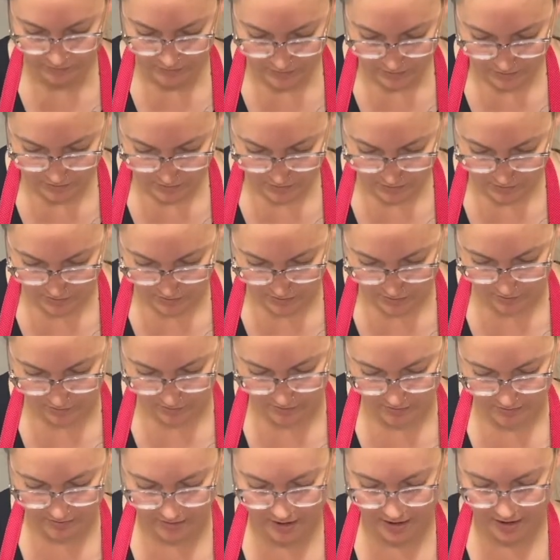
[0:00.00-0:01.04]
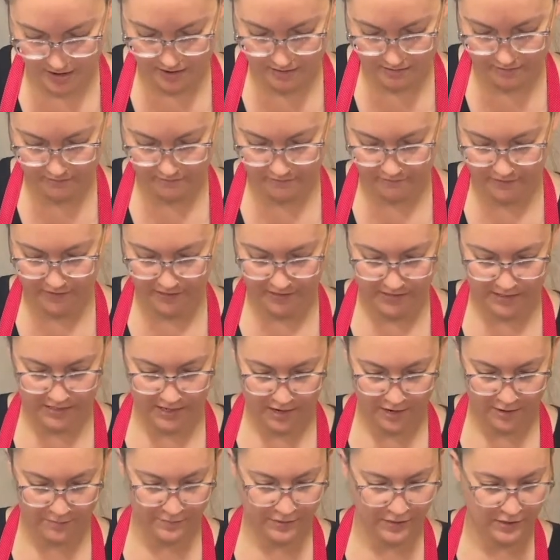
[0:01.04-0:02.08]
So I know that that fits
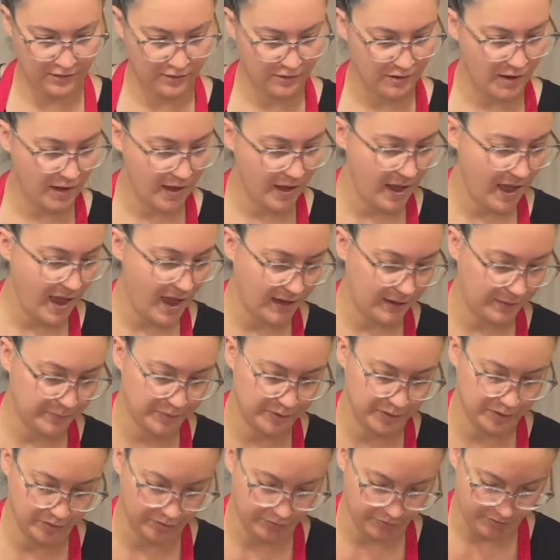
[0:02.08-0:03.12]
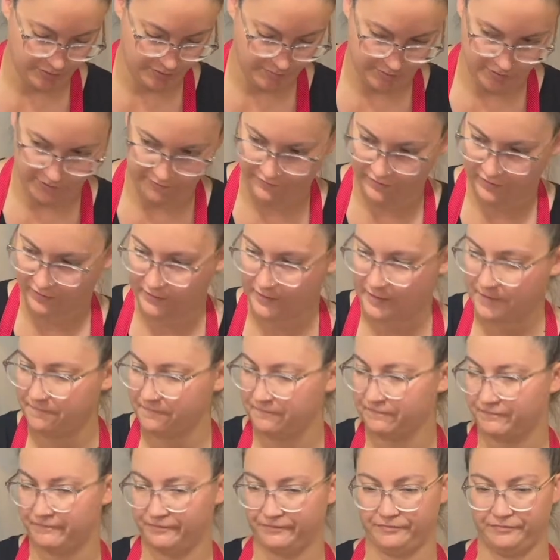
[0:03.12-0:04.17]
up absolutely perfectly.
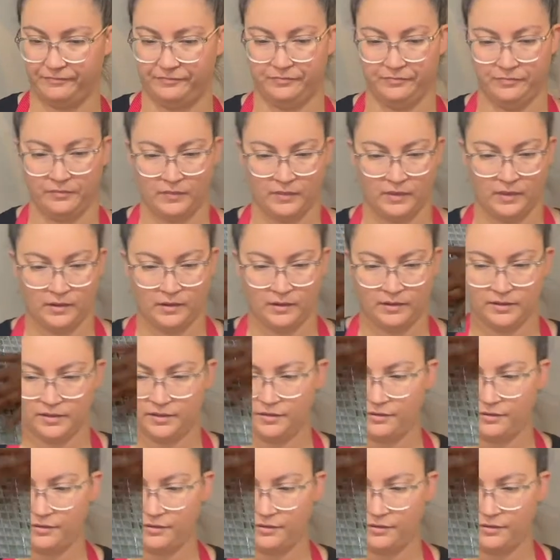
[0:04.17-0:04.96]
So